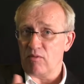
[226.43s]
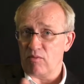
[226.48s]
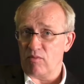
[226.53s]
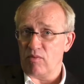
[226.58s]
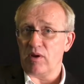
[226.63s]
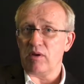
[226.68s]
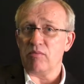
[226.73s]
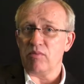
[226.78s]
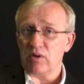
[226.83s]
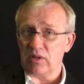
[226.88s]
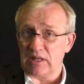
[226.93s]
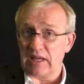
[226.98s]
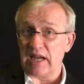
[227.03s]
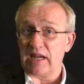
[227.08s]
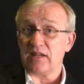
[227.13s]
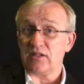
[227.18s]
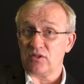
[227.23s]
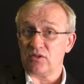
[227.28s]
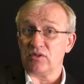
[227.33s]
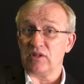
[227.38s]
We will
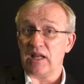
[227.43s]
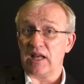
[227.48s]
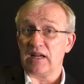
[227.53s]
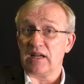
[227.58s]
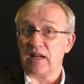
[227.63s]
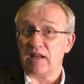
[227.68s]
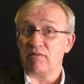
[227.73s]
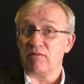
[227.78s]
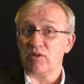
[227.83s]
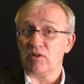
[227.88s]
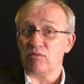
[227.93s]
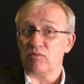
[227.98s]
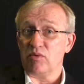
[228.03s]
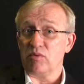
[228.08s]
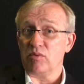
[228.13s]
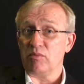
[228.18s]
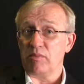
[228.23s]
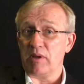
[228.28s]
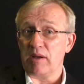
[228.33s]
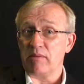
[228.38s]
get to that level.
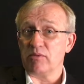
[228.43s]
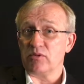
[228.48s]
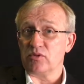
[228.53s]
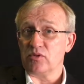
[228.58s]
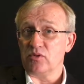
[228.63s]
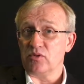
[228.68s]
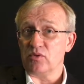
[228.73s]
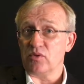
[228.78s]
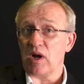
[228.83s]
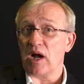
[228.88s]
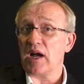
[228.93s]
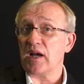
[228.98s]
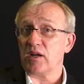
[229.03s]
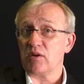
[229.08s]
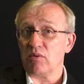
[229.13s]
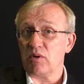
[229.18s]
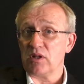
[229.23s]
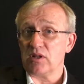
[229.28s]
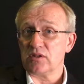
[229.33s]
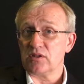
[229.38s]
We'll be able to do high
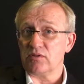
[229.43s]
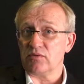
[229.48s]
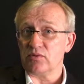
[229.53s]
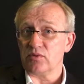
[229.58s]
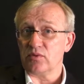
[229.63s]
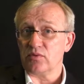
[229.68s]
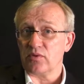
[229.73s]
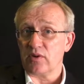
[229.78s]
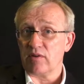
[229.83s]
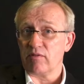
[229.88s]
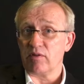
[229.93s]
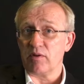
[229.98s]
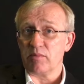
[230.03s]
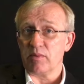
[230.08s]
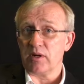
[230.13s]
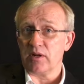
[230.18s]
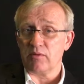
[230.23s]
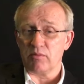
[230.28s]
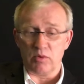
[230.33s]
quality food for everybody.